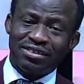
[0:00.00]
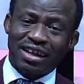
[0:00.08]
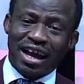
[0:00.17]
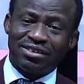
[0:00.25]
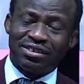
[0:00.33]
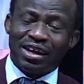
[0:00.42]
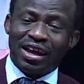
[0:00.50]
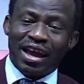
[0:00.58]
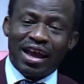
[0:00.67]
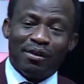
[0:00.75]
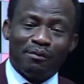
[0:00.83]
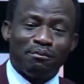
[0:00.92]
that
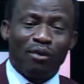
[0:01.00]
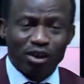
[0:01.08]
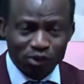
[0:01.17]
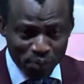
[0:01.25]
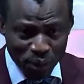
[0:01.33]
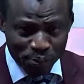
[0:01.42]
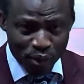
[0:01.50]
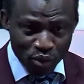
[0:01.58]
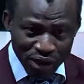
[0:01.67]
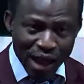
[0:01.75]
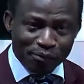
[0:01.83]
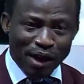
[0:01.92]
most people will
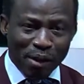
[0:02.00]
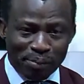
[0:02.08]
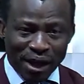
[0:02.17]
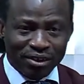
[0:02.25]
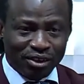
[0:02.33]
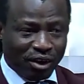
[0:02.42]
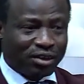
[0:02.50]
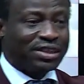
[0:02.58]
have abandoned